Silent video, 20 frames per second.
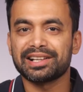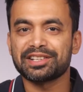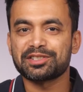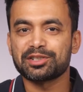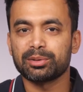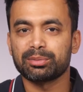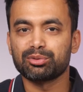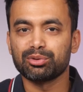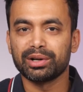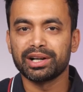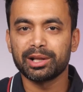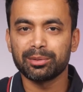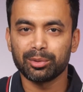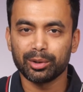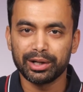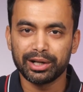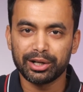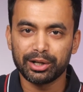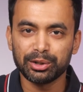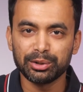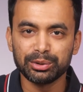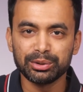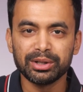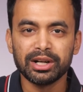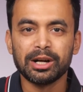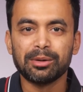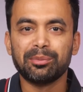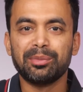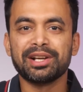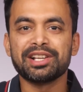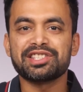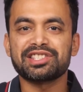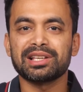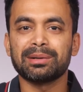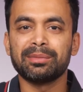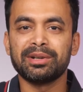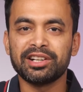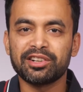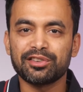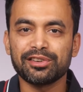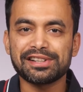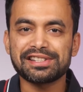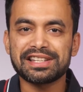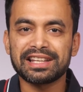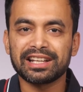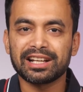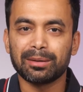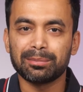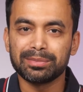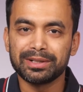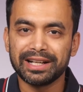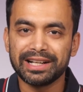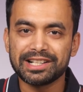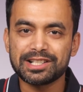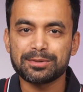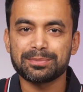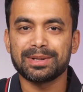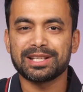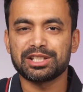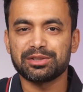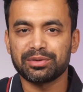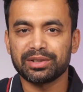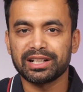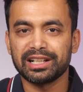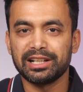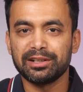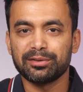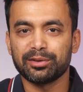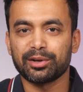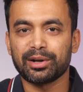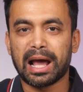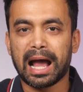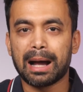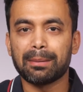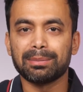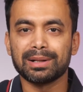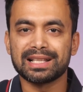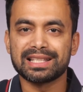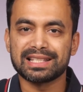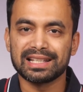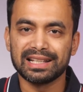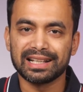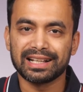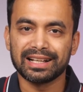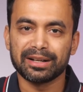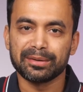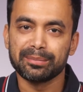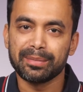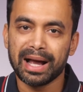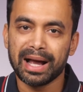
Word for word: Desktop twenty point two brings some interesting updates specifically for Apple Silicon